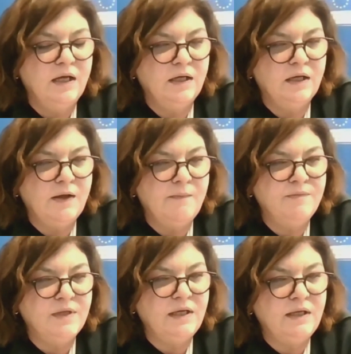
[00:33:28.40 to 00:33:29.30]

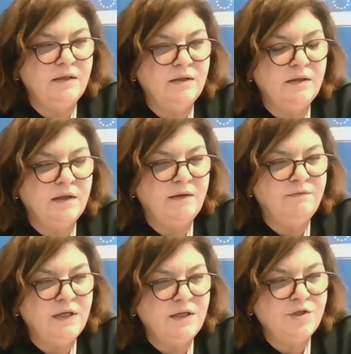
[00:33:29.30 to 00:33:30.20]
In
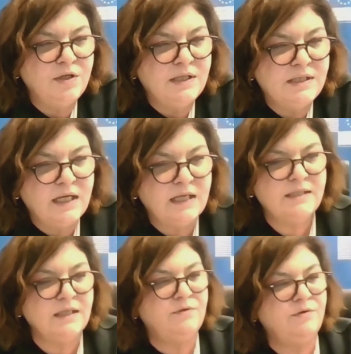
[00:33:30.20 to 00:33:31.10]
aviation, it's
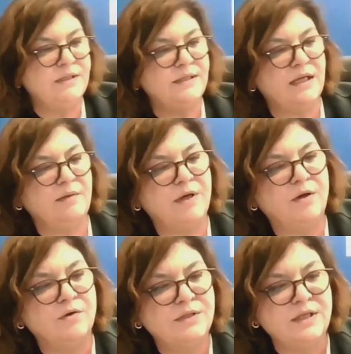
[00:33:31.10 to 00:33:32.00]
less interesting,
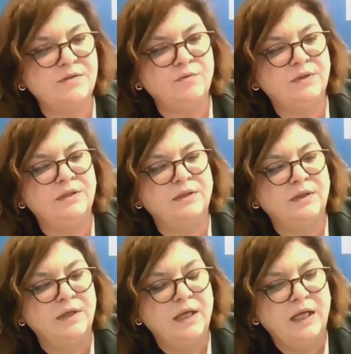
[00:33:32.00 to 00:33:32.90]
because this would